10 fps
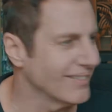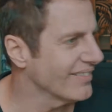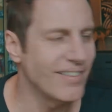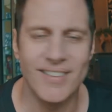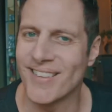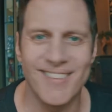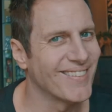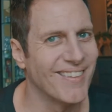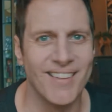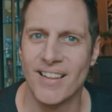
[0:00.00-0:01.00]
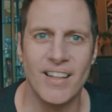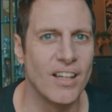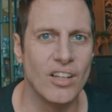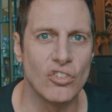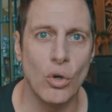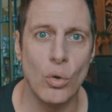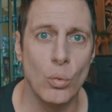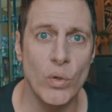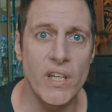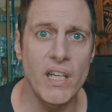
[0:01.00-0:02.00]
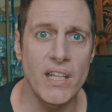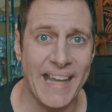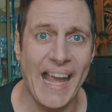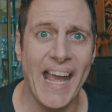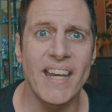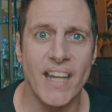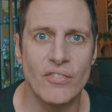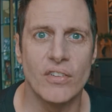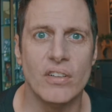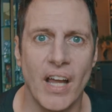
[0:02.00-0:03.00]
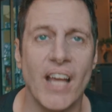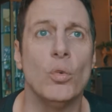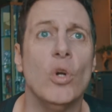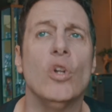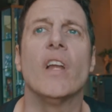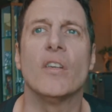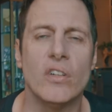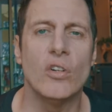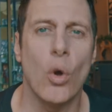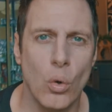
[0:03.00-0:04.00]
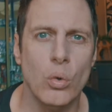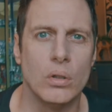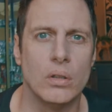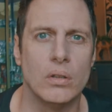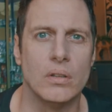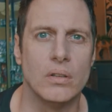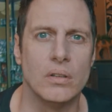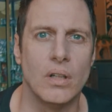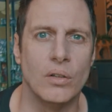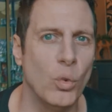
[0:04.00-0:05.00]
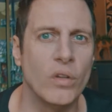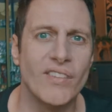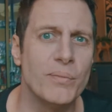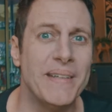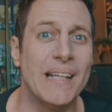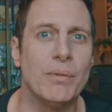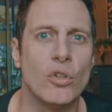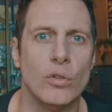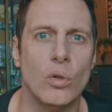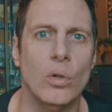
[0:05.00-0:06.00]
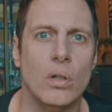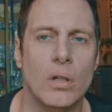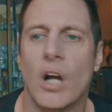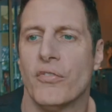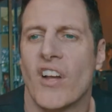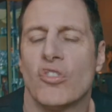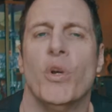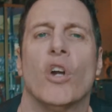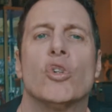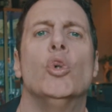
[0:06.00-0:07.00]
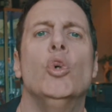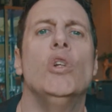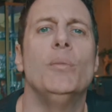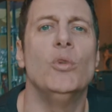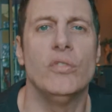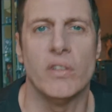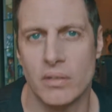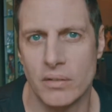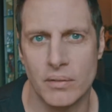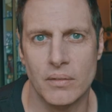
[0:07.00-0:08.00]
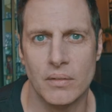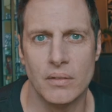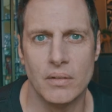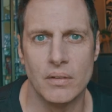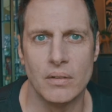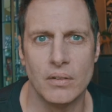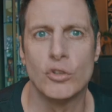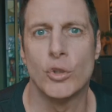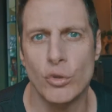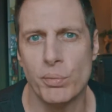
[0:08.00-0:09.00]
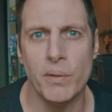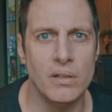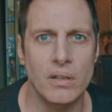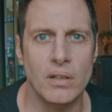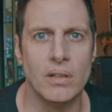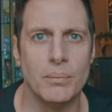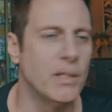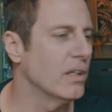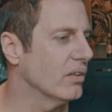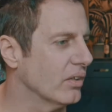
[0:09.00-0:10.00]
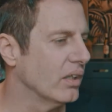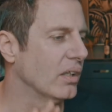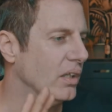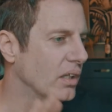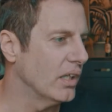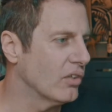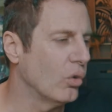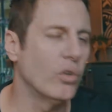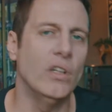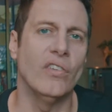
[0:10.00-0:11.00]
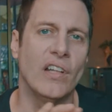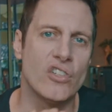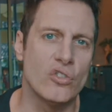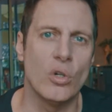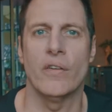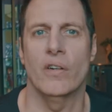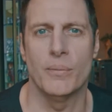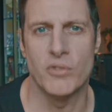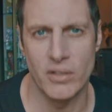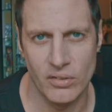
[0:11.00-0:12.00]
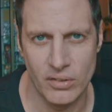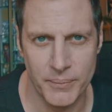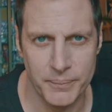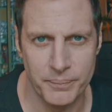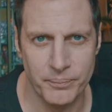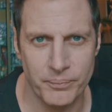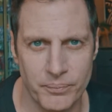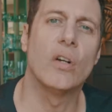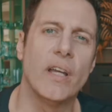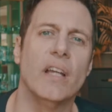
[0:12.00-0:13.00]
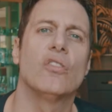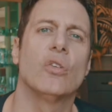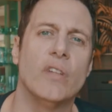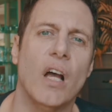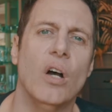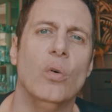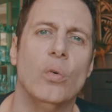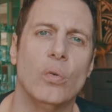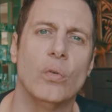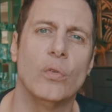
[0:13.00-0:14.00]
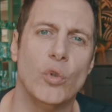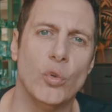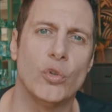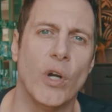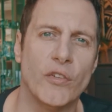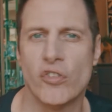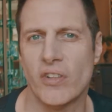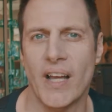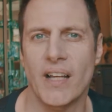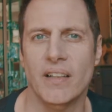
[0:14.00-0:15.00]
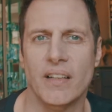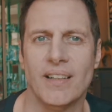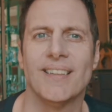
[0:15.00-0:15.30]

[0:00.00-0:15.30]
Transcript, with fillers: Doesn't exist. So we can never and will never know, and we'll never be able to know how fast we are truly moving, the true speed, because it's only in relation to other objects. Okay, so now you understand